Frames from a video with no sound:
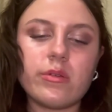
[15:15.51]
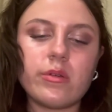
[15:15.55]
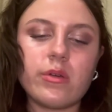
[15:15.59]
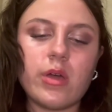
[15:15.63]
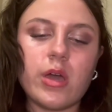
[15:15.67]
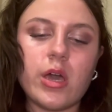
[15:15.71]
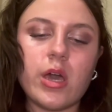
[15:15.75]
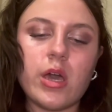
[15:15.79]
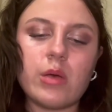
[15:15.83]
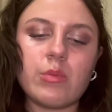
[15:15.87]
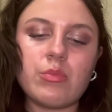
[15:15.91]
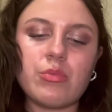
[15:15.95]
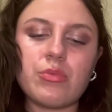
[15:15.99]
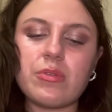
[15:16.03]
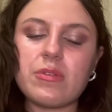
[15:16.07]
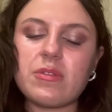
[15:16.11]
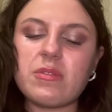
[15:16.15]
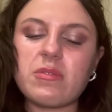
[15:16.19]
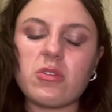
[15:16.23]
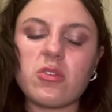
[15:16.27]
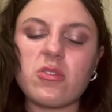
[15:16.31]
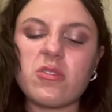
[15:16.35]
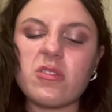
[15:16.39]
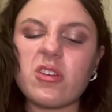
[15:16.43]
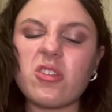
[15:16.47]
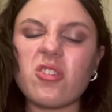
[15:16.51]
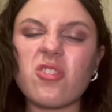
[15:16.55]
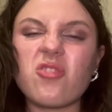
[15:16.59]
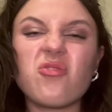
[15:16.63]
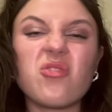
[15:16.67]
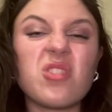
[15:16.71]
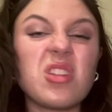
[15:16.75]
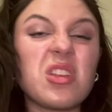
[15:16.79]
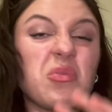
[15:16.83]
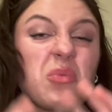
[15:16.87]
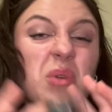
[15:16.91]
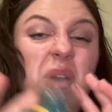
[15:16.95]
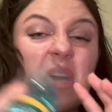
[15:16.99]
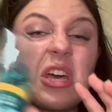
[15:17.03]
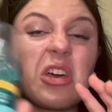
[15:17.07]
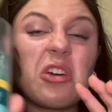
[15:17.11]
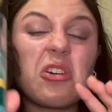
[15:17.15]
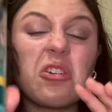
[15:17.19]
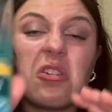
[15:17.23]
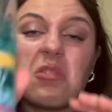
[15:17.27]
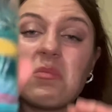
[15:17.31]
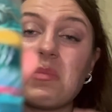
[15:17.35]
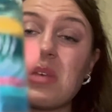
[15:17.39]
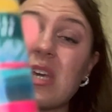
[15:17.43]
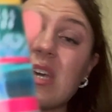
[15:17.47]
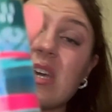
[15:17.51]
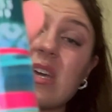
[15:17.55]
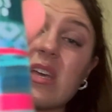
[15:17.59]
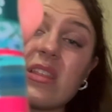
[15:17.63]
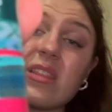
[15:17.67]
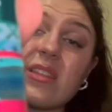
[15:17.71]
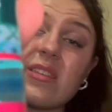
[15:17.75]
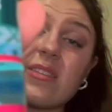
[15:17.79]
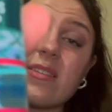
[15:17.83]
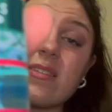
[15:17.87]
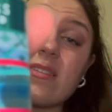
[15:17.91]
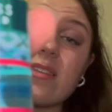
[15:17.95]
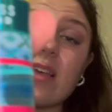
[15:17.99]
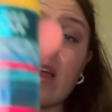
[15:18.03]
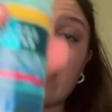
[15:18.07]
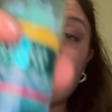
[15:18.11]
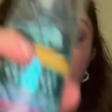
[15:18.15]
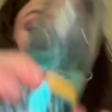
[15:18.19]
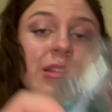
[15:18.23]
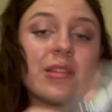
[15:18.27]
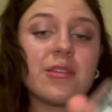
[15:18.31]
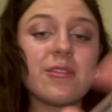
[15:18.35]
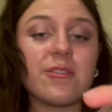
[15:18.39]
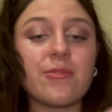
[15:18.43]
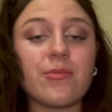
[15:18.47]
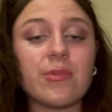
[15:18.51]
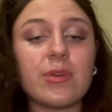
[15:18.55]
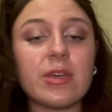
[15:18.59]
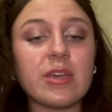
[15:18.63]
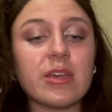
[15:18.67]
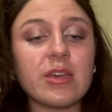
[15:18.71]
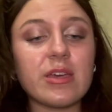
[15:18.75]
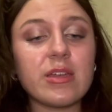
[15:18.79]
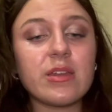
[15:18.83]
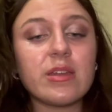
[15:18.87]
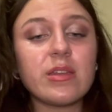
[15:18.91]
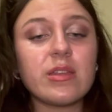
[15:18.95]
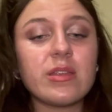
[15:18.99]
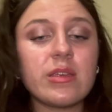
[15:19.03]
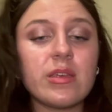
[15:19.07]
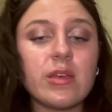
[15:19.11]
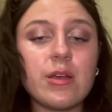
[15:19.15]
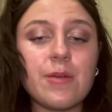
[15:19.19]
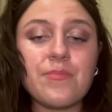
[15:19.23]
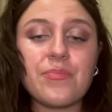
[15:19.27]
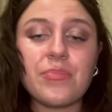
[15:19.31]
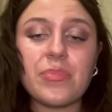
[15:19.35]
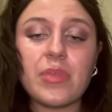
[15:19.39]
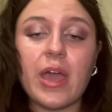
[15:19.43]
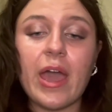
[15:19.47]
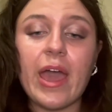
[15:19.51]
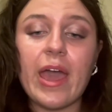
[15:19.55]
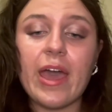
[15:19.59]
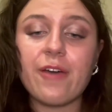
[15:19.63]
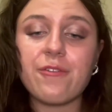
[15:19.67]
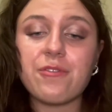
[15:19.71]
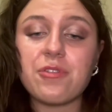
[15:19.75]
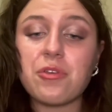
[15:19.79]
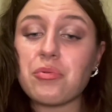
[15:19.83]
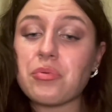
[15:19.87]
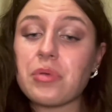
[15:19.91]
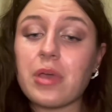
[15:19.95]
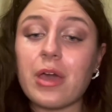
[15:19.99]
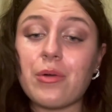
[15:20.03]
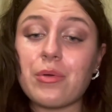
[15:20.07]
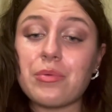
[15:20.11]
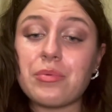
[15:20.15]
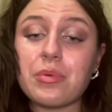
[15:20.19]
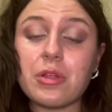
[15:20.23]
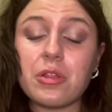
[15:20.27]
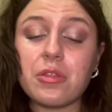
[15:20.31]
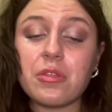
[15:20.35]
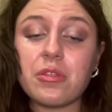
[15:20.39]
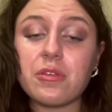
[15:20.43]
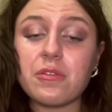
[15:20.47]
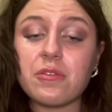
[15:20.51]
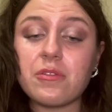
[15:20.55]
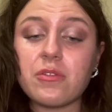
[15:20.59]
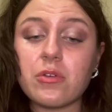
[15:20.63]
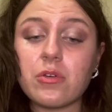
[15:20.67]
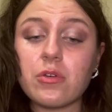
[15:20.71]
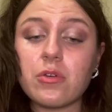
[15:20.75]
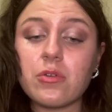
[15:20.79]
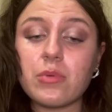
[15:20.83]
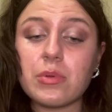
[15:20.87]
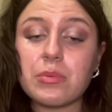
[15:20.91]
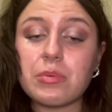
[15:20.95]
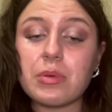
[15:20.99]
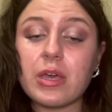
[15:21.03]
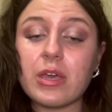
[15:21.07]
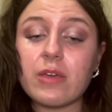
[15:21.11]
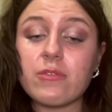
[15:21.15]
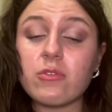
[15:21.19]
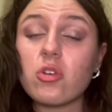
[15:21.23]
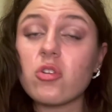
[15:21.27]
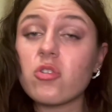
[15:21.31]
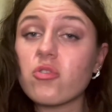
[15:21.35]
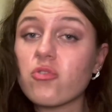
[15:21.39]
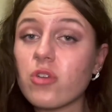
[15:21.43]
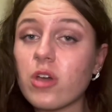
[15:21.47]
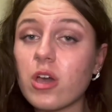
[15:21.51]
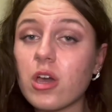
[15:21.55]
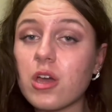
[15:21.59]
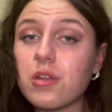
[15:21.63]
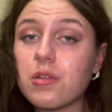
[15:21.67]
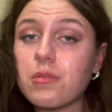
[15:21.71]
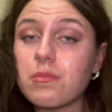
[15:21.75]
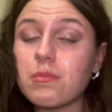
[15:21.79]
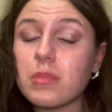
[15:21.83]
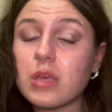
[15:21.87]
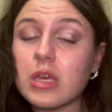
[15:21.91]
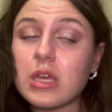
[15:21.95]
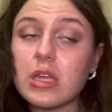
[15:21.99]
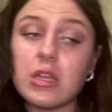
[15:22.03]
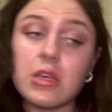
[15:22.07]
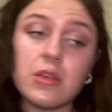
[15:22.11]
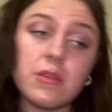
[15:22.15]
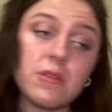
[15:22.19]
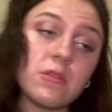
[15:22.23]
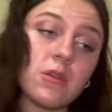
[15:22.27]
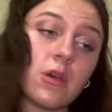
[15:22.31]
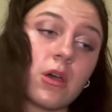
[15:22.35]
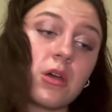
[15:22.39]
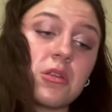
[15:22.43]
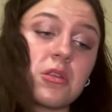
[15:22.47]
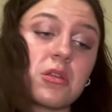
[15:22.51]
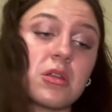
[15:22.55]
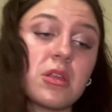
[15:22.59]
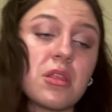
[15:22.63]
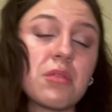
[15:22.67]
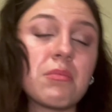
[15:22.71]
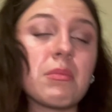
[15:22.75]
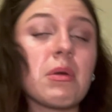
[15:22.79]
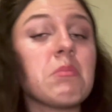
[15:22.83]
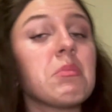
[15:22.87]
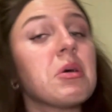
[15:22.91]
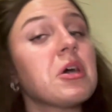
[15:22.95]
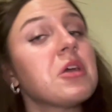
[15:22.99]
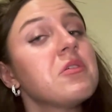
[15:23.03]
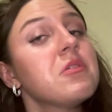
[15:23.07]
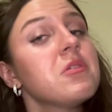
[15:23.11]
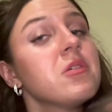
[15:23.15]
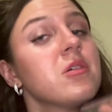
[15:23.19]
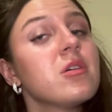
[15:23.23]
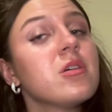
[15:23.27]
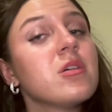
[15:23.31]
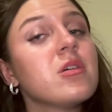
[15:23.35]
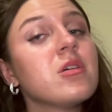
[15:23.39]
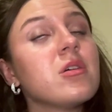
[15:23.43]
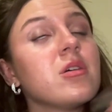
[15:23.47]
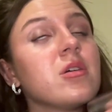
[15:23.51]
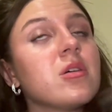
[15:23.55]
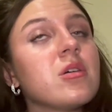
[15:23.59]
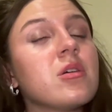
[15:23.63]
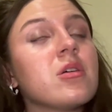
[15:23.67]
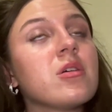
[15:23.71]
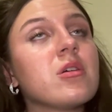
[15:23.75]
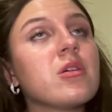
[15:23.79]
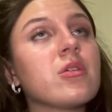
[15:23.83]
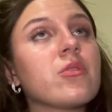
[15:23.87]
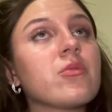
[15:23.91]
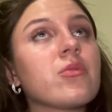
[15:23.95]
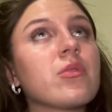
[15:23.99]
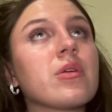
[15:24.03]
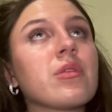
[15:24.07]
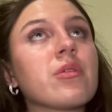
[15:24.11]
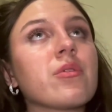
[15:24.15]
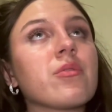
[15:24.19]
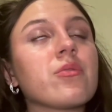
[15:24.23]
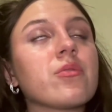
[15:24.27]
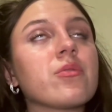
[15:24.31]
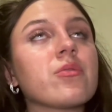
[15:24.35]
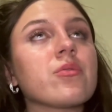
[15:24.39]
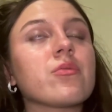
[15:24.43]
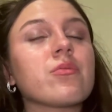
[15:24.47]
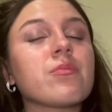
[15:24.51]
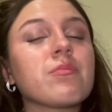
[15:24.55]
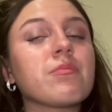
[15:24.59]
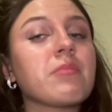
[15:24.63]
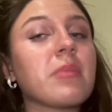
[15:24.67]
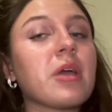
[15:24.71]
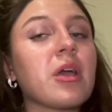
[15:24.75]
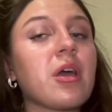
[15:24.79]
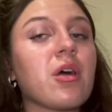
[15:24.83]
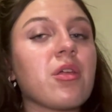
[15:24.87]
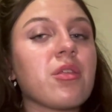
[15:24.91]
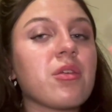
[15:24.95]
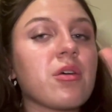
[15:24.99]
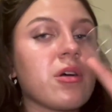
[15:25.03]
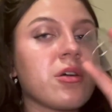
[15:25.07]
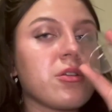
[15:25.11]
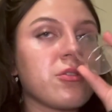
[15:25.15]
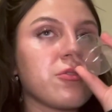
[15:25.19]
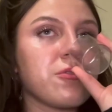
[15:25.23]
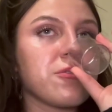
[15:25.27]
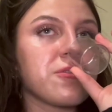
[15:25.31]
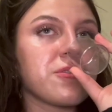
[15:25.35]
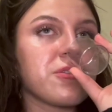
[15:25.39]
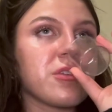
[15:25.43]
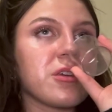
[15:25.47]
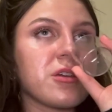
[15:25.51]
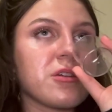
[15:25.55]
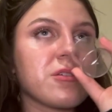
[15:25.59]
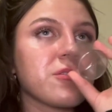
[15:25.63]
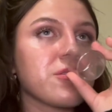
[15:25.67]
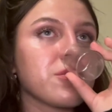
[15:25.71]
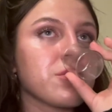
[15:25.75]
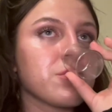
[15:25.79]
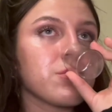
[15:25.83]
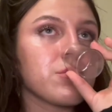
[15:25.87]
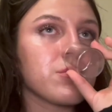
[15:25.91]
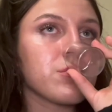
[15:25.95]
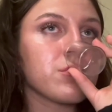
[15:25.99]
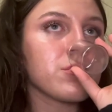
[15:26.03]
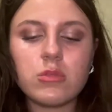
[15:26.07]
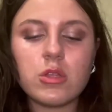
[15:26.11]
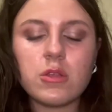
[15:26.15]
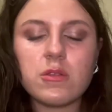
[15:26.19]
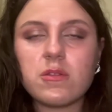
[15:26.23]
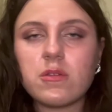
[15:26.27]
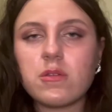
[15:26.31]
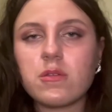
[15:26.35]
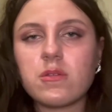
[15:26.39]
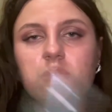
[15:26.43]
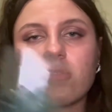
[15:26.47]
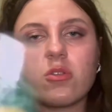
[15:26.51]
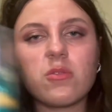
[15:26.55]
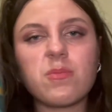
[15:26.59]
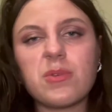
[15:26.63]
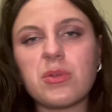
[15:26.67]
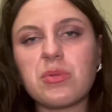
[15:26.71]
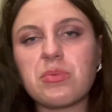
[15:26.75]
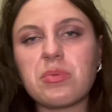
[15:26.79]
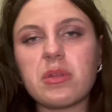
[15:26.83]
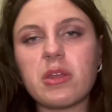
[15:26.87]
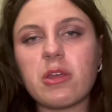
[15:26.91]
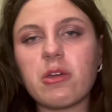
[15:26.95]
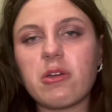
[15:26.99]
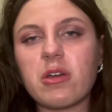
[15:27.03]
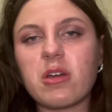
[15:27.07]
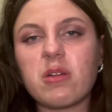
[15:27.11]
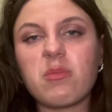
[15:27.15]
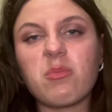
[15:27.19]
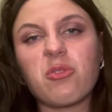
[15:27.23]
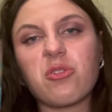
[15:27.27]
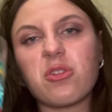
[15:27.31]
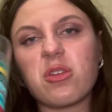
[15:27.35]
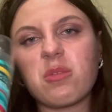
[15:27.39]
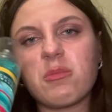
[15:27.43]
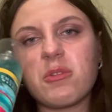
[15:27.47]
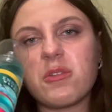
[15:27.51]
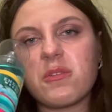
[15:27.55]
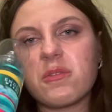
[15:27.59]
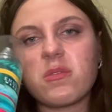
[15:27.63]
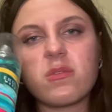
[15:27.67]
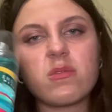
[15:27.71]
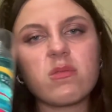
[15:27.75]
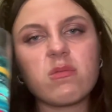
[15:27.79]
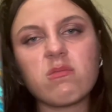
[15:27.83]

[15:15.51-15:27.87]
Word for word: Um, just because I don't really wear her. This is Endless Weekend. I have the shower gel in this too, which I have not tried. It is underneath my bed with all my other unused things. This is super generic body mist.